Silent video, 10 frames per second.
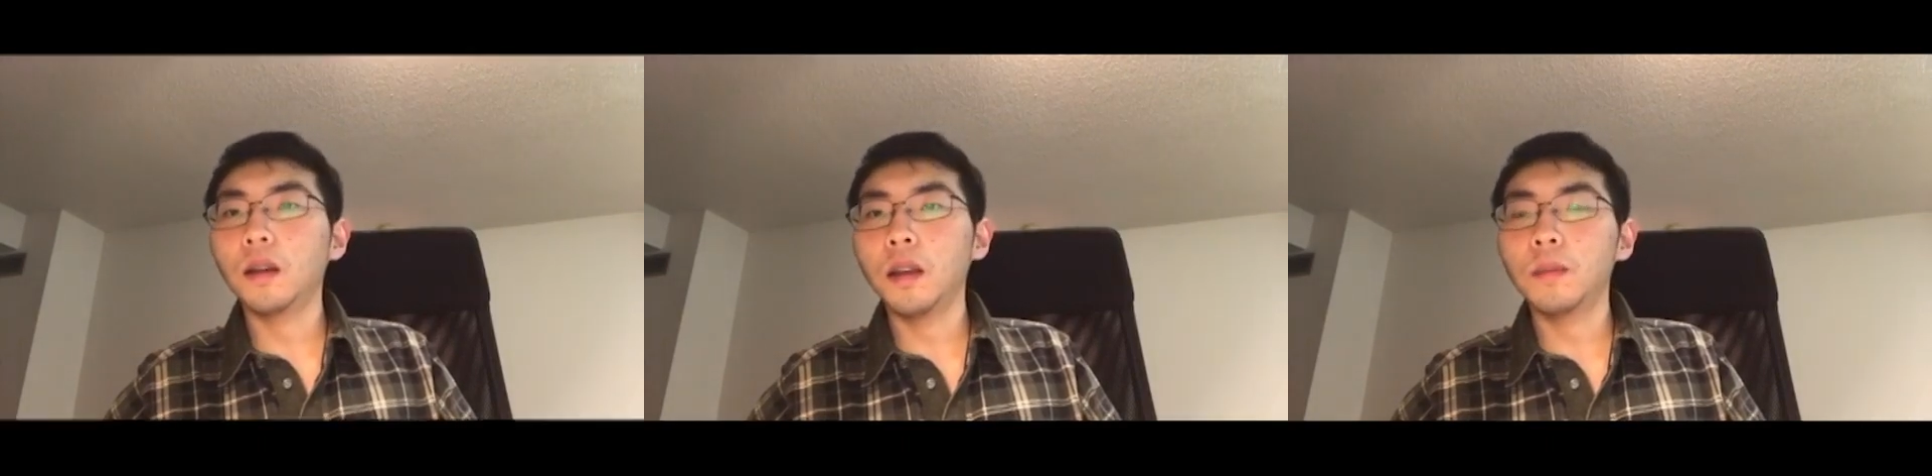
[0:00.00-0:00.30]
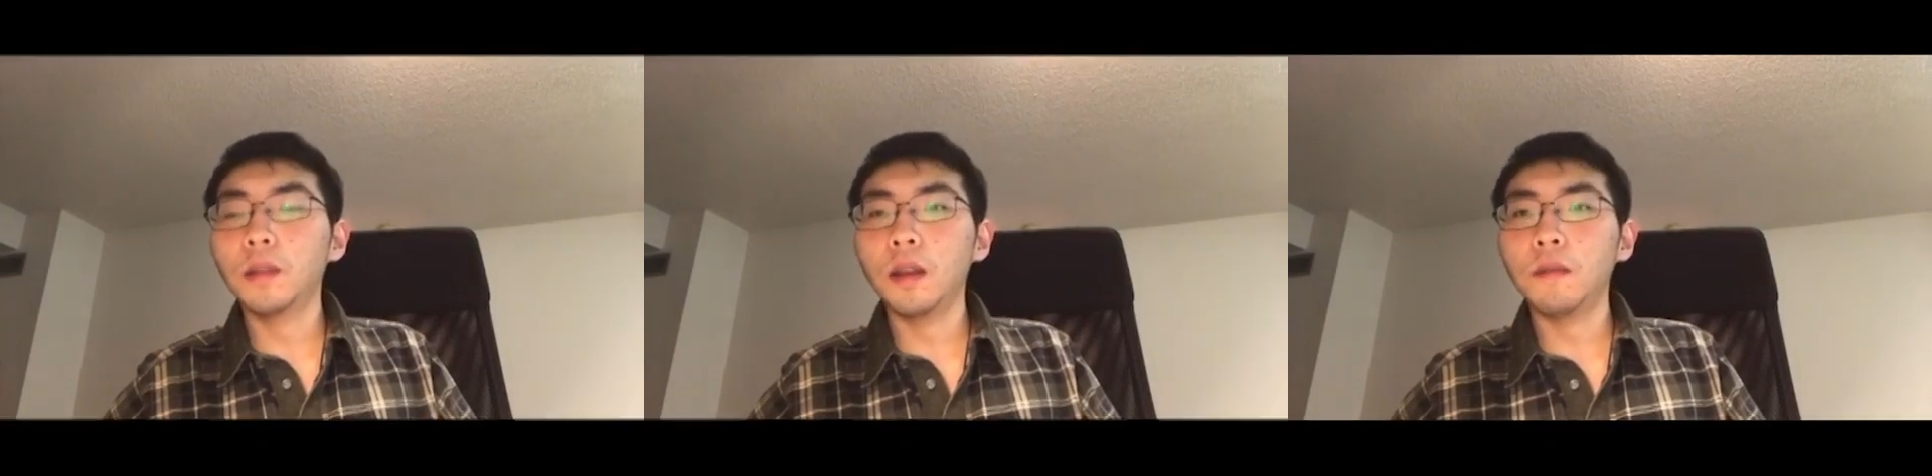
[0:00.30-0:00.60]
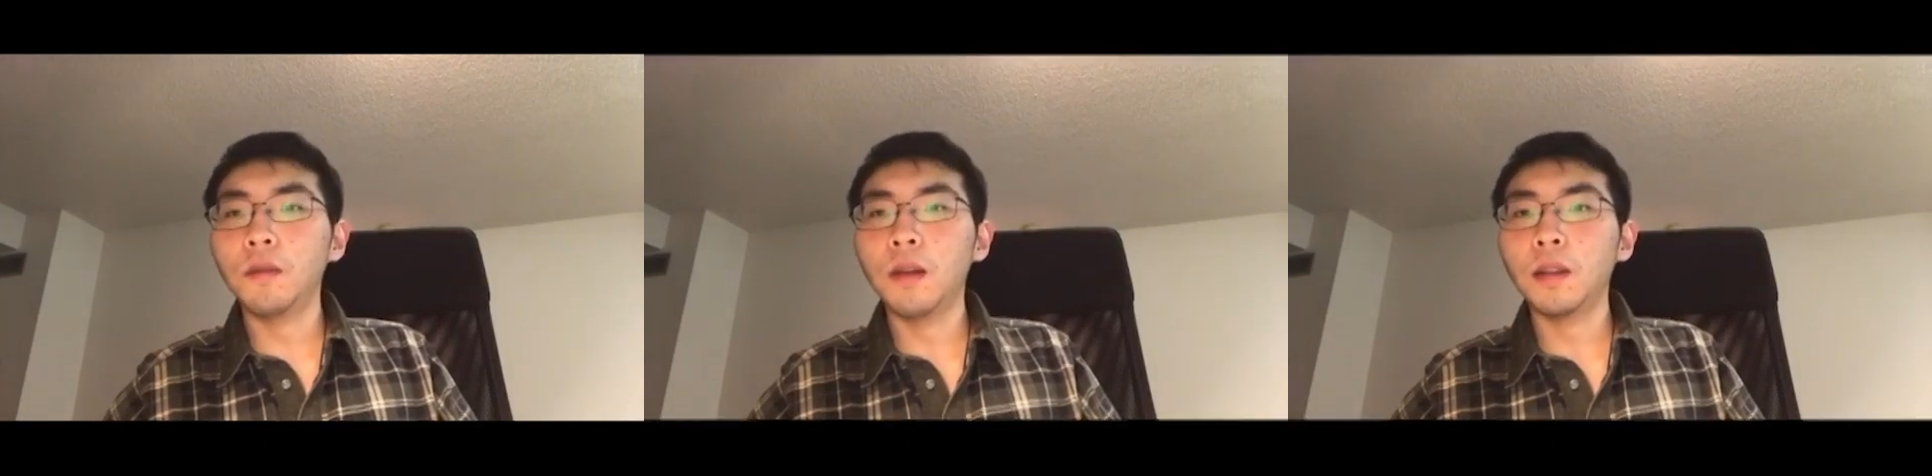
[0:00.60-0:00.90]
games
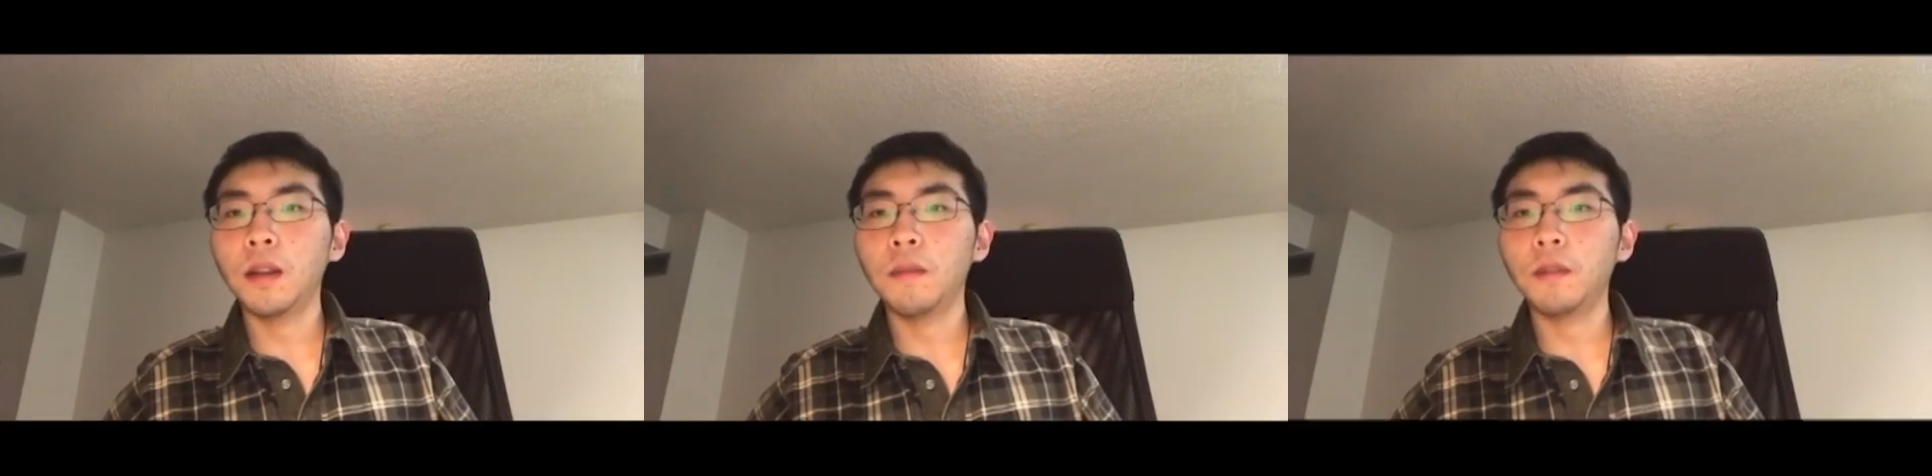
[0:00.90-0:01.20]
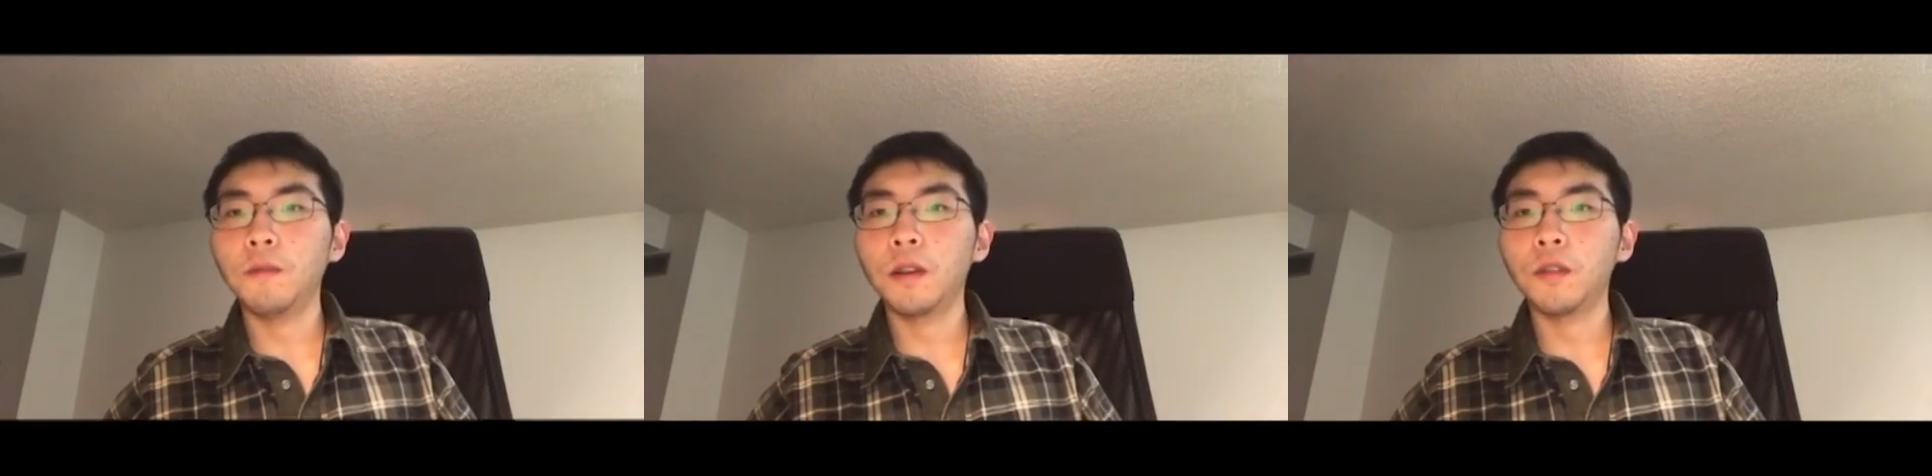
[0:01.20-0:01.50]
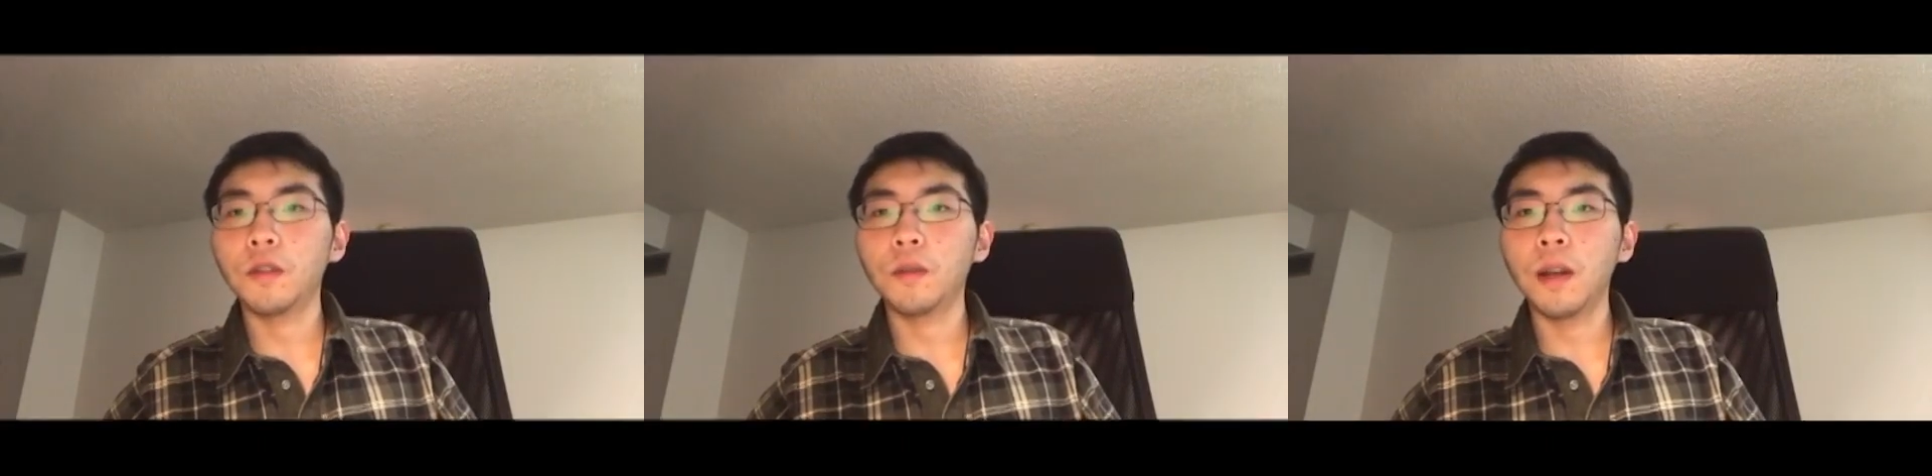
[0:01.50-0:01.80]
already have the
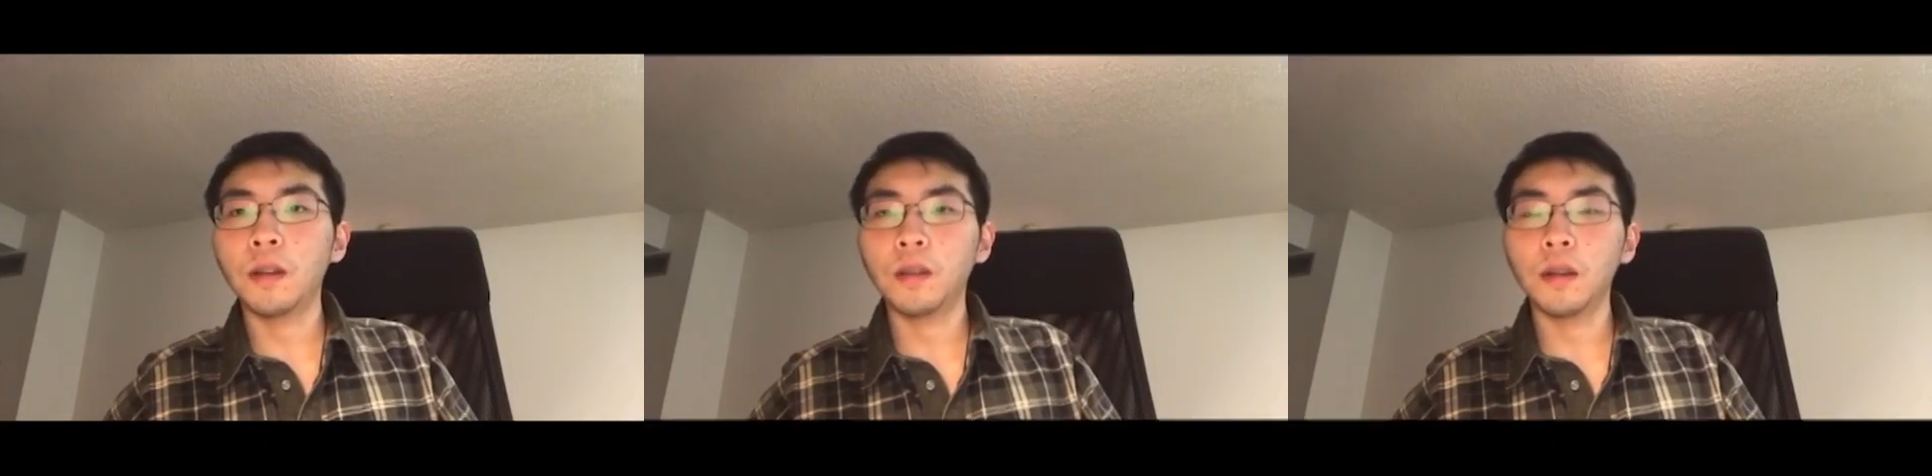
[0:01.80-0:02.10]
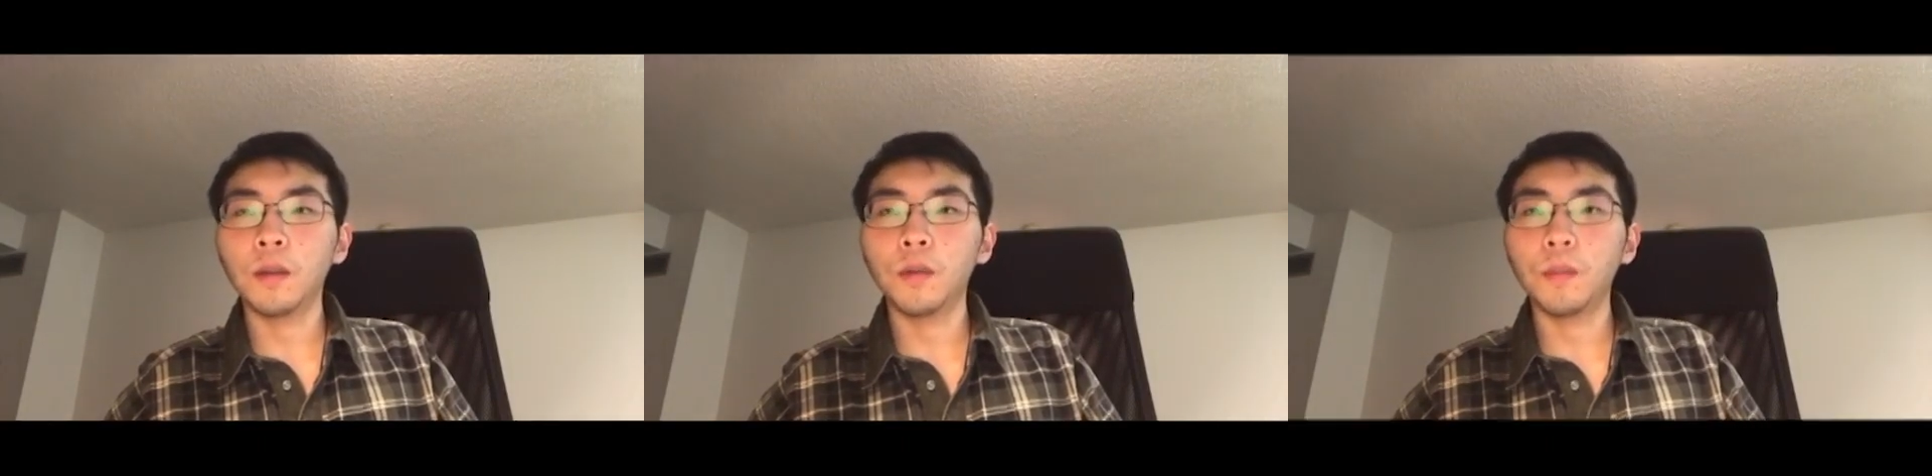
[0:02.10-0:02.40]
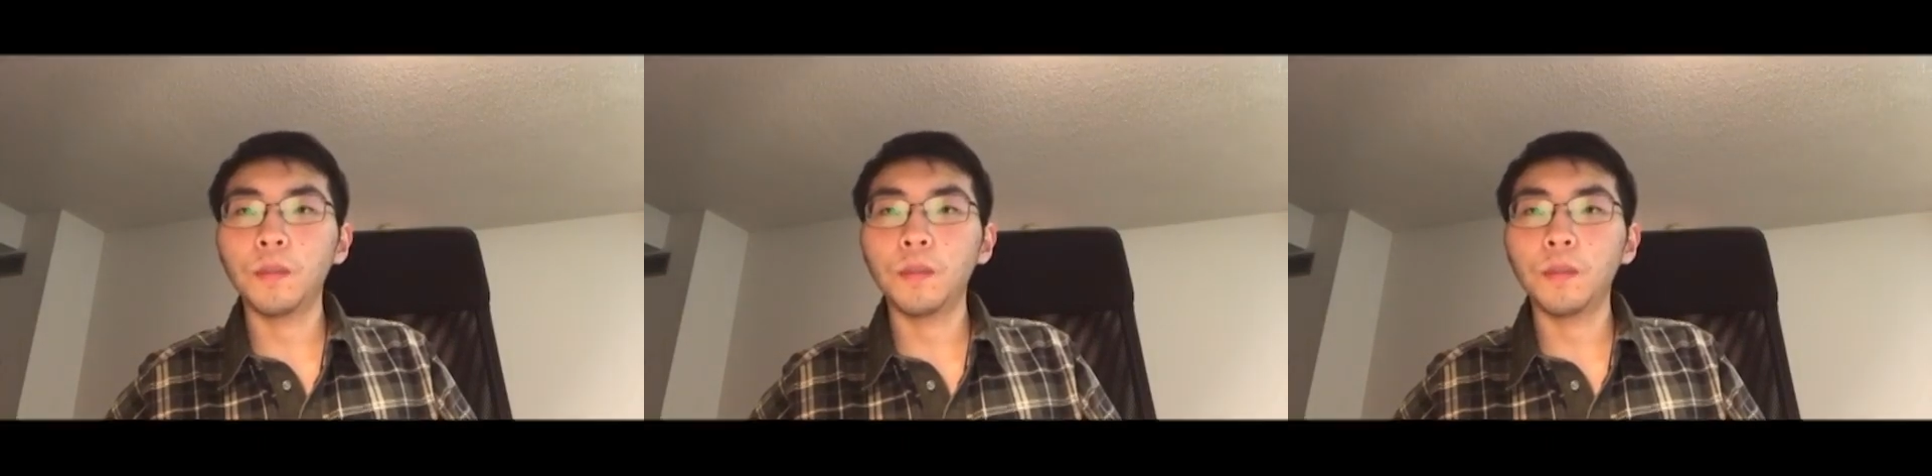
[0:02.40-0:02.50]
function to let the